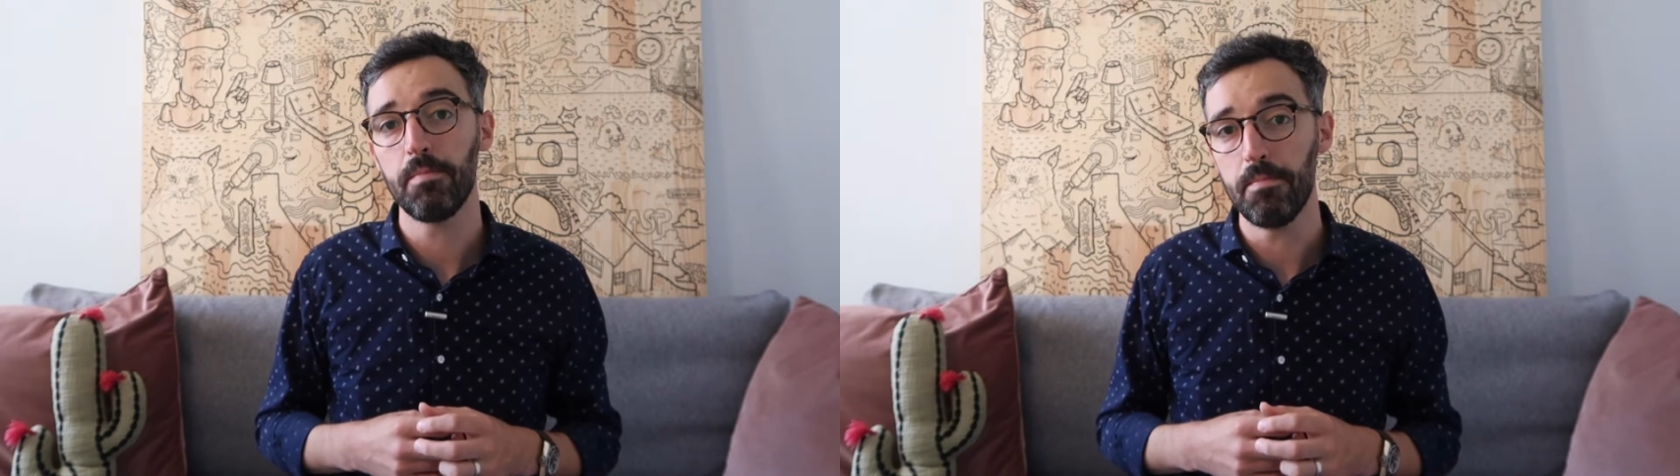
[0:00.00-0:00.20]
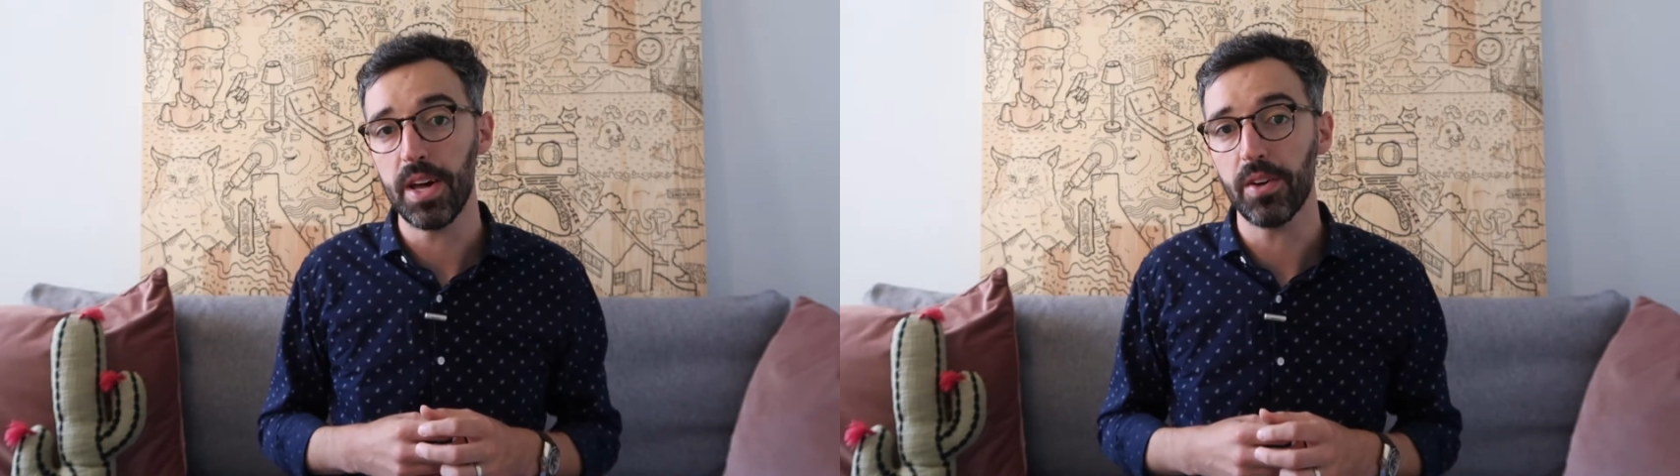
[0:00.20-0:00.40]

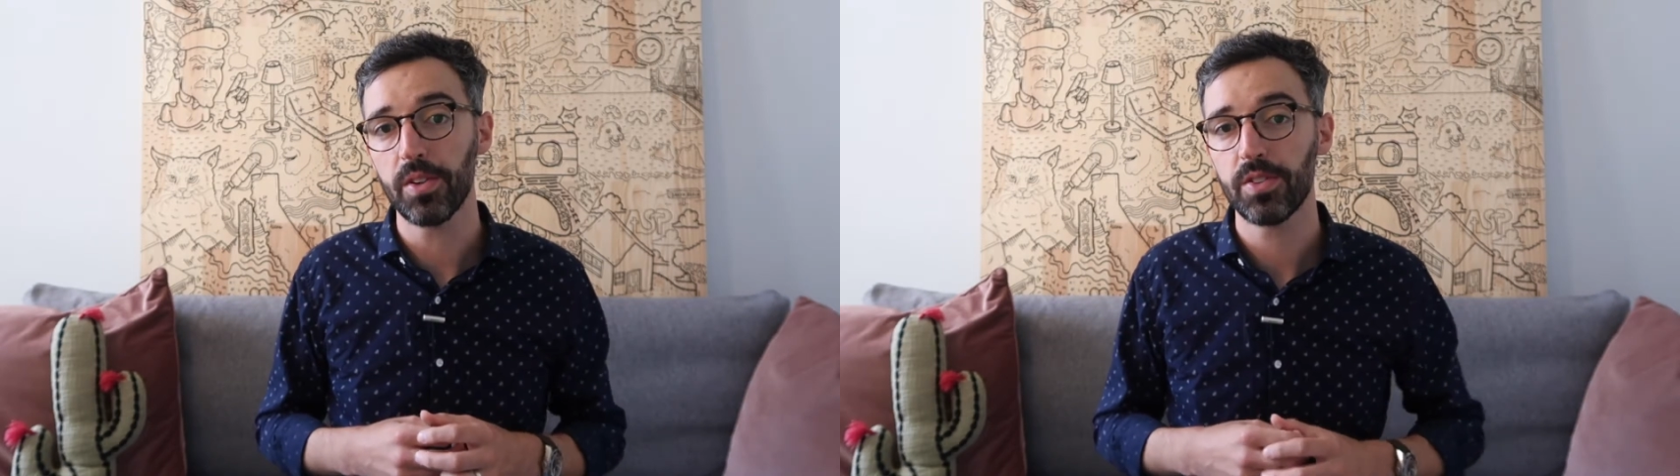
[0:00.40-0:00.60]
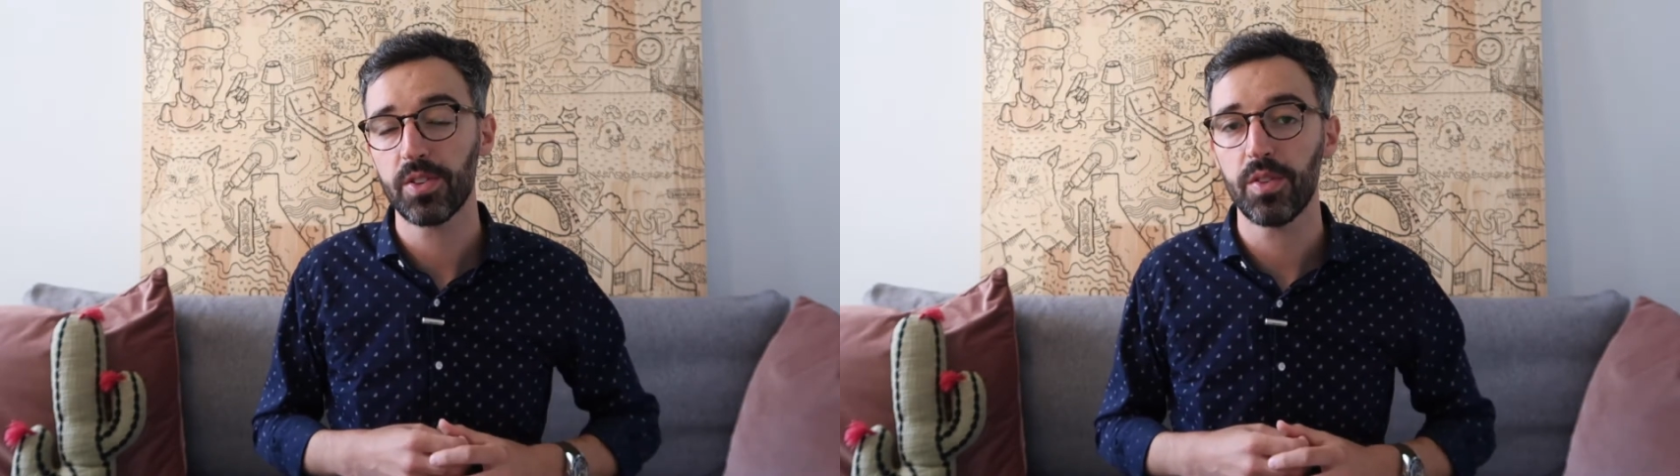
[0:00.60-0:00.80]

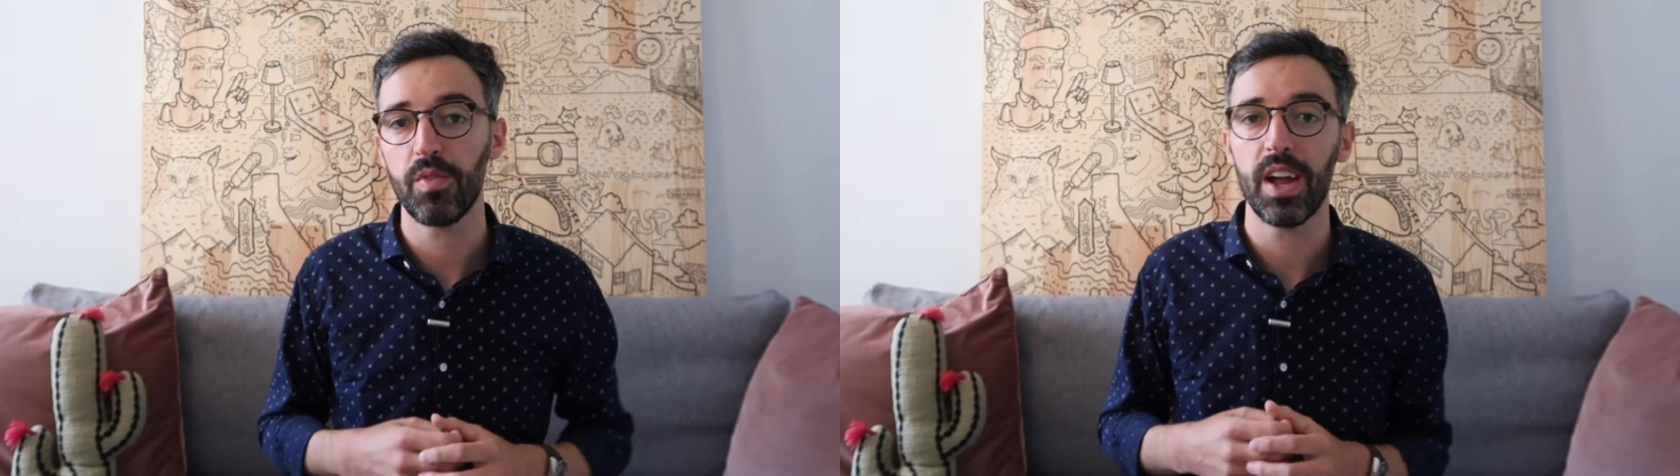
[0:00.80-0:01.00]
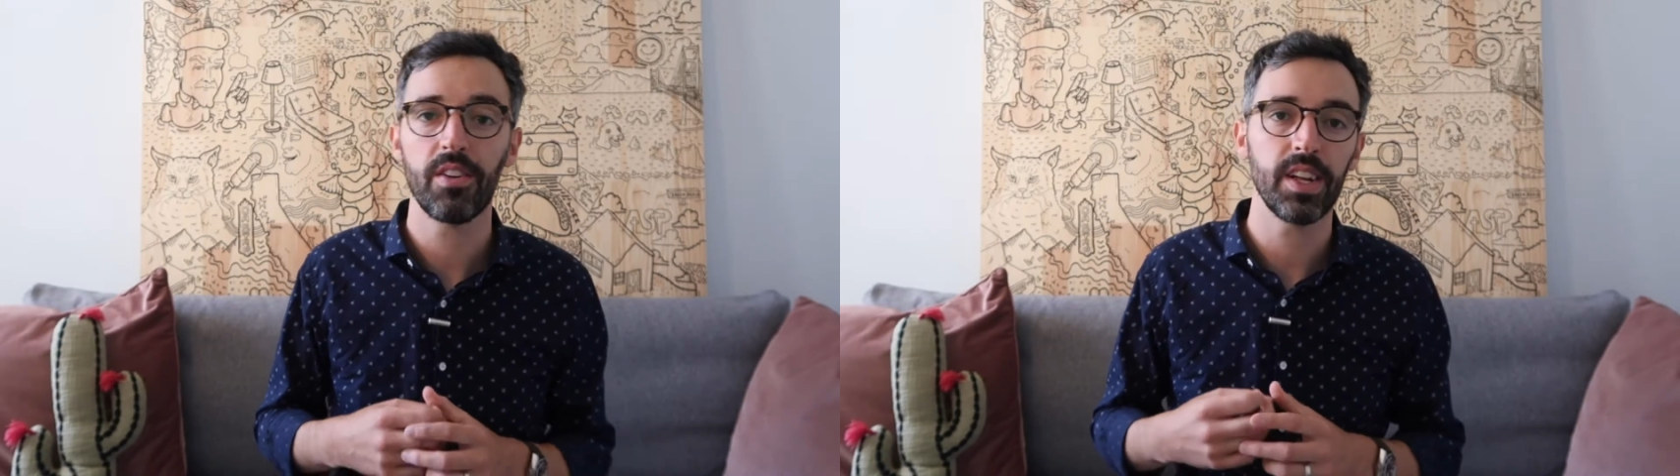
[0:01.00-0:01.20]
mill. So the
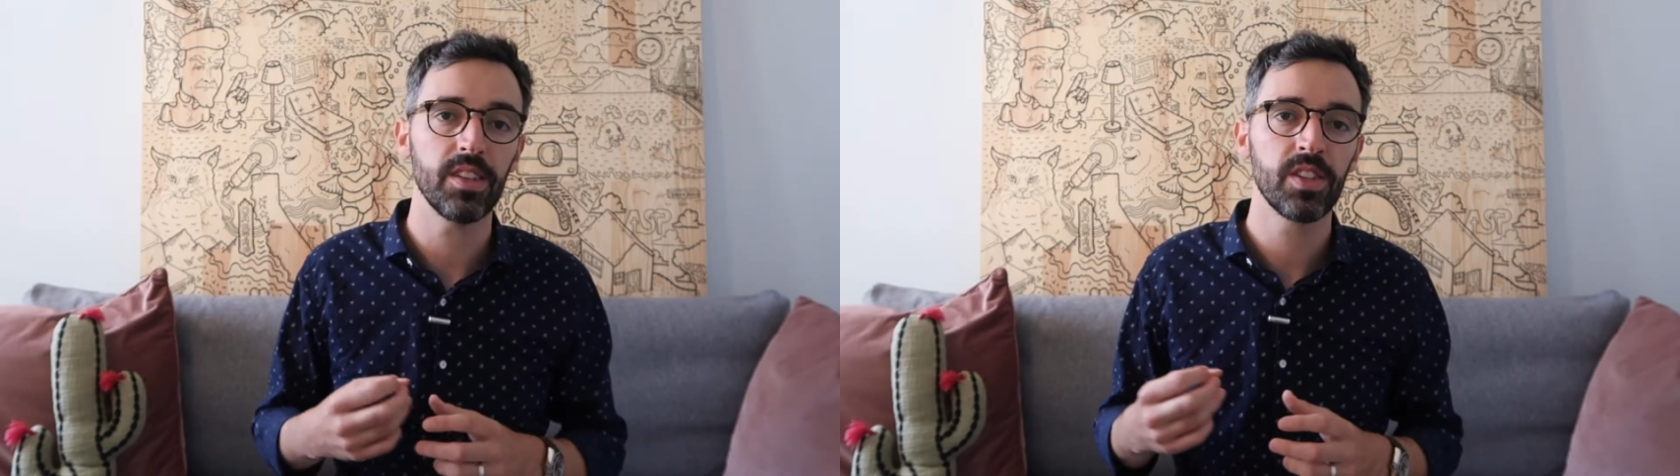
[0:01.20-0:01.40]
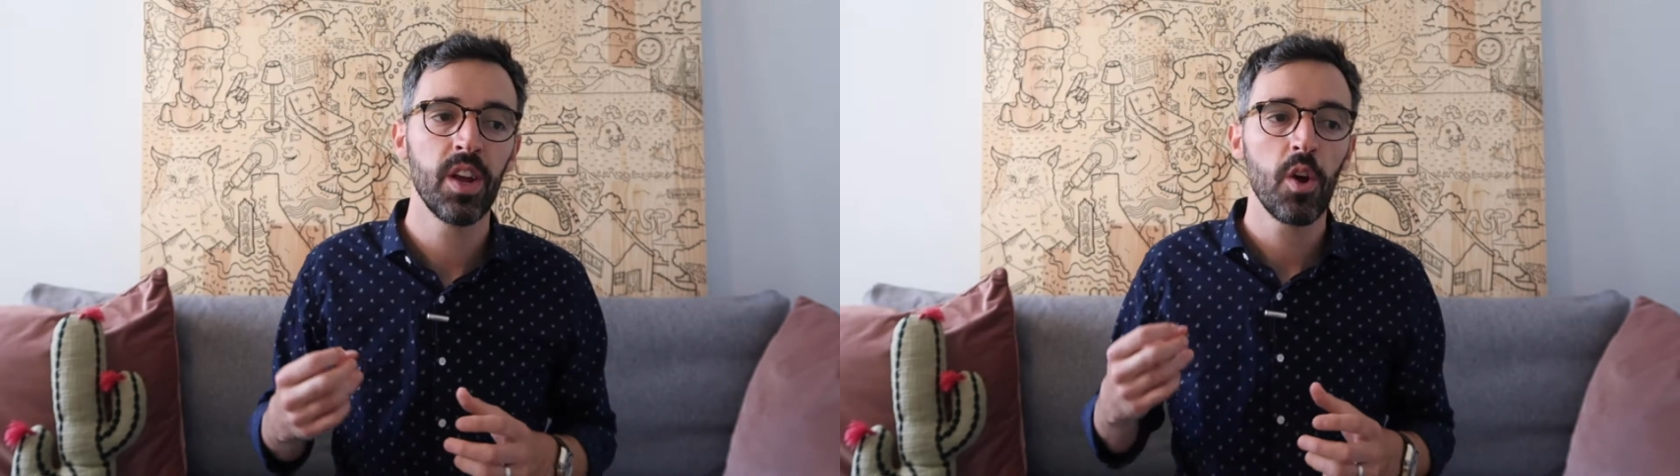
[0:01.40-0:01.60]
reality
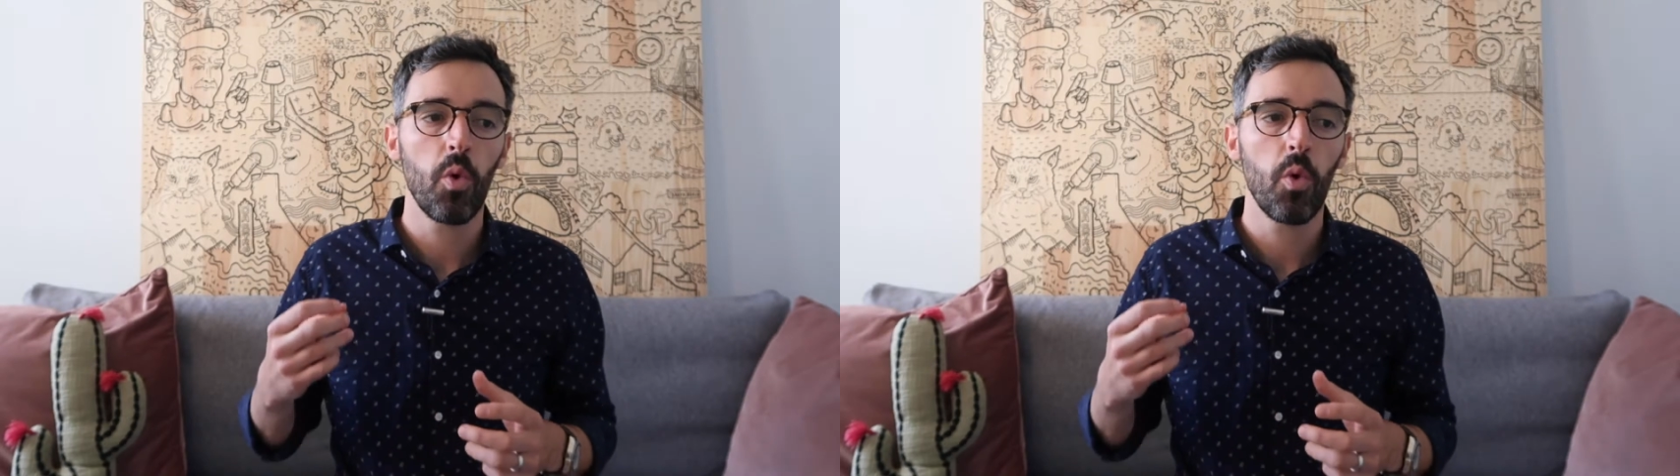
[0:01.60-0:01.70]
is,